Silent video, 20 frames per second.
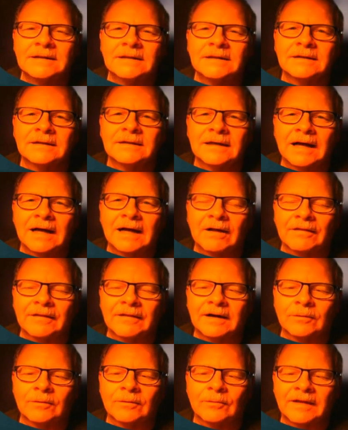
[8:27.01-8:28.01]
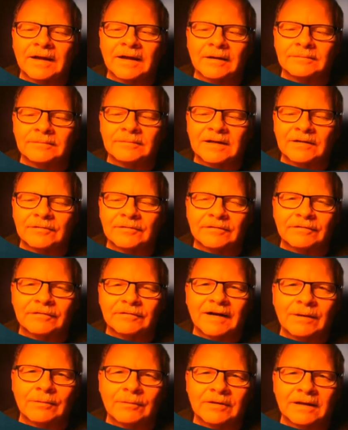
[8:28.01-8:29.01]
out there without having to
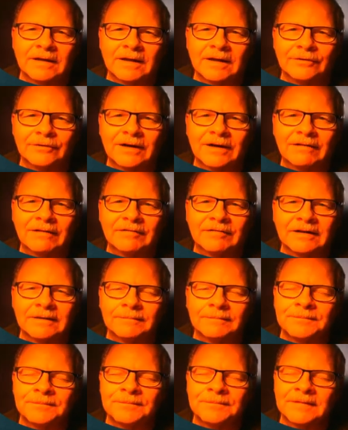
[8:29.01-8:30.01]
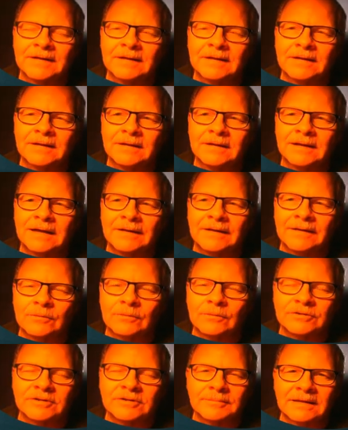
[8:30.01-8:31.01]
fight with a lot of traffic. And
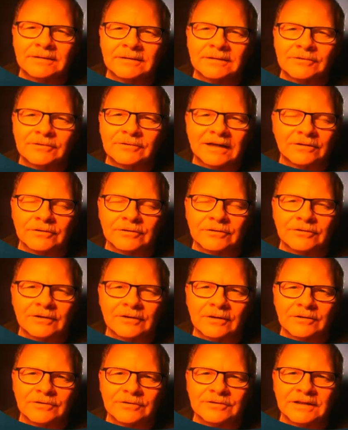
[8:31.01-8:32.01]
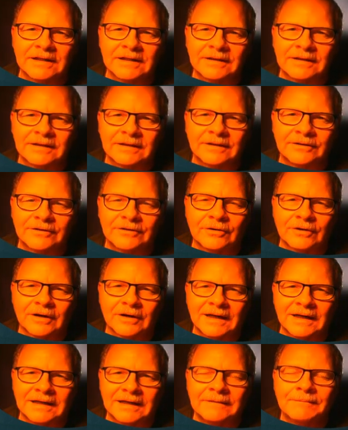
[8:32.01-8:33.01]
there was a big tractor trailer sitting in the
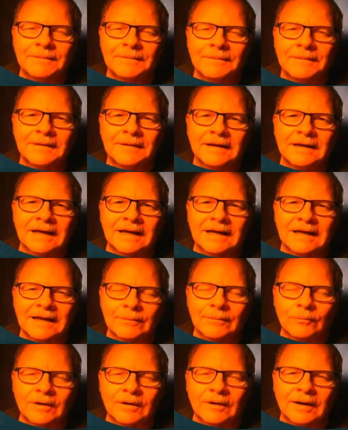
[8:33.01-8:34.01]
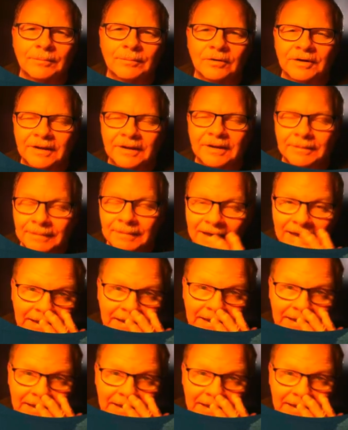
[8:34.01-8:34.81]
turn lane, and when I pulled up behind